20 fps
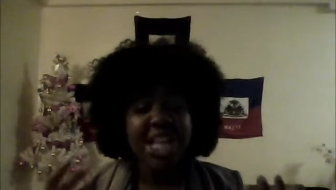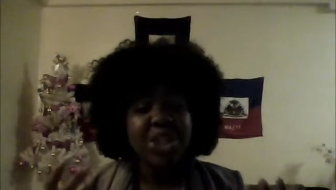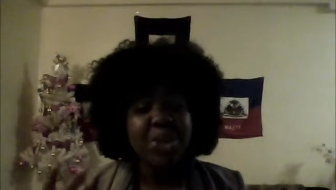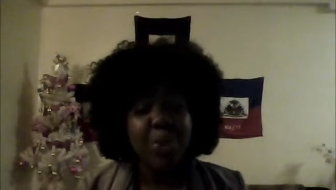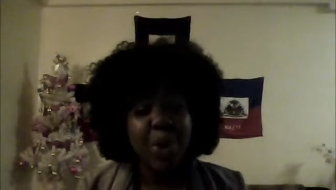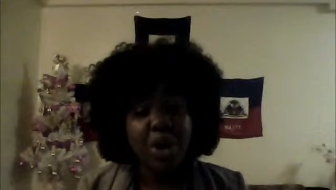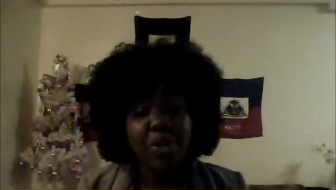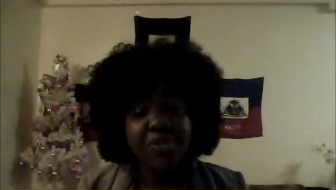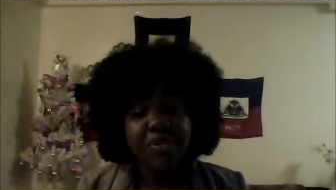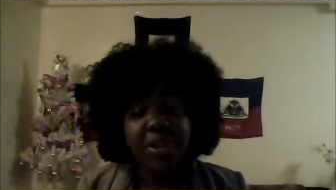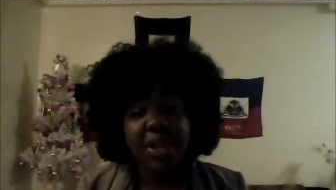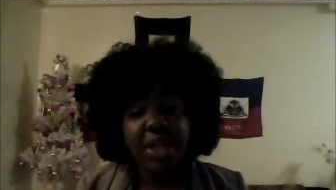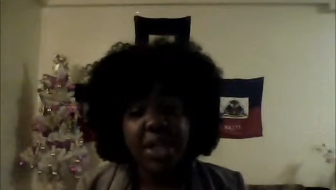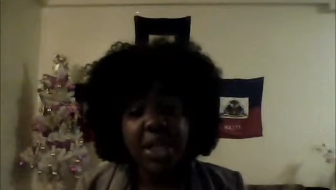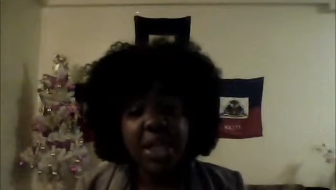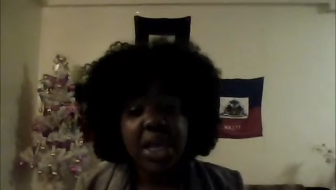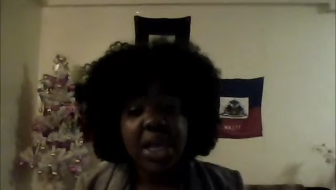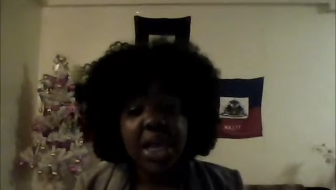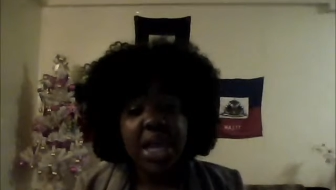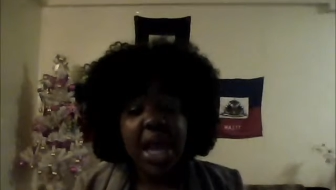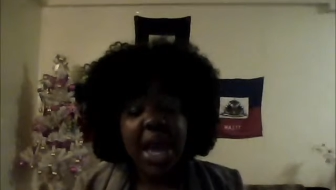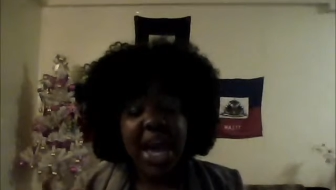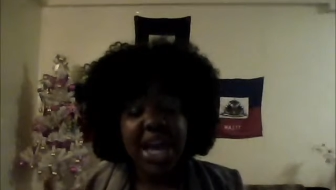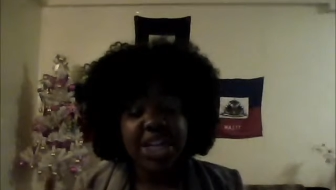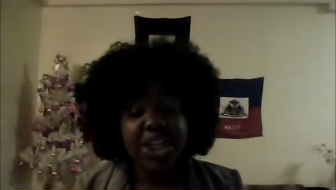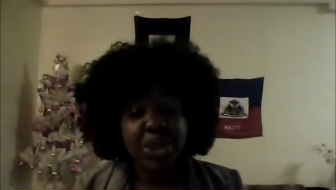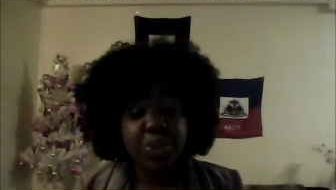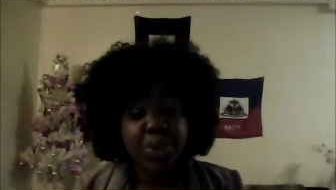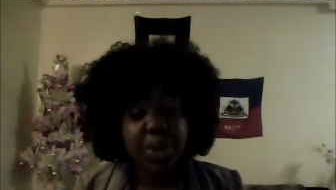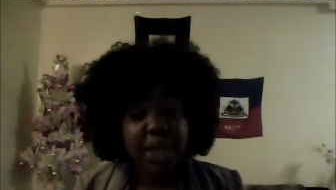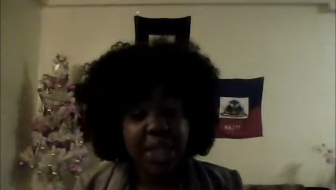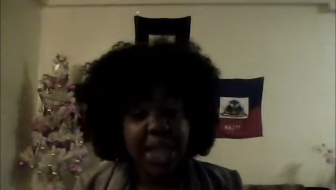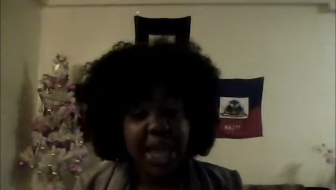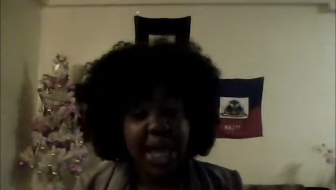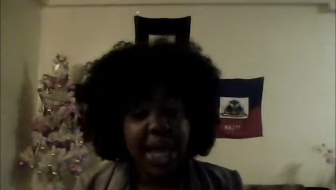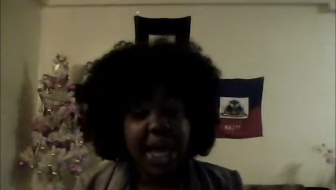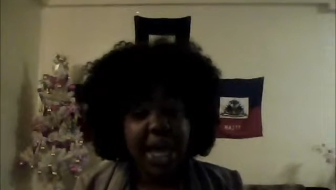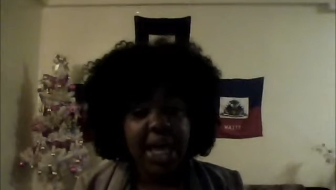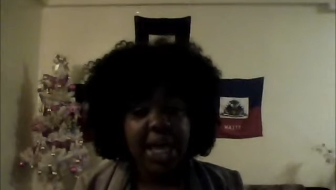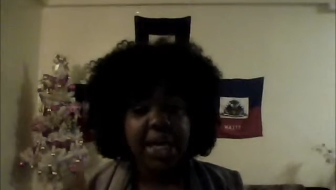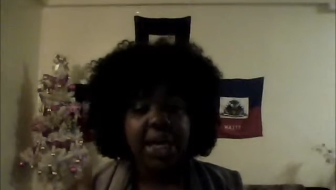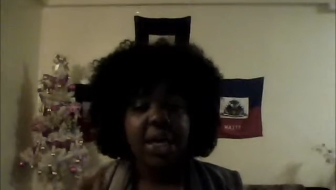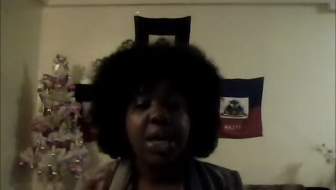2 o'clock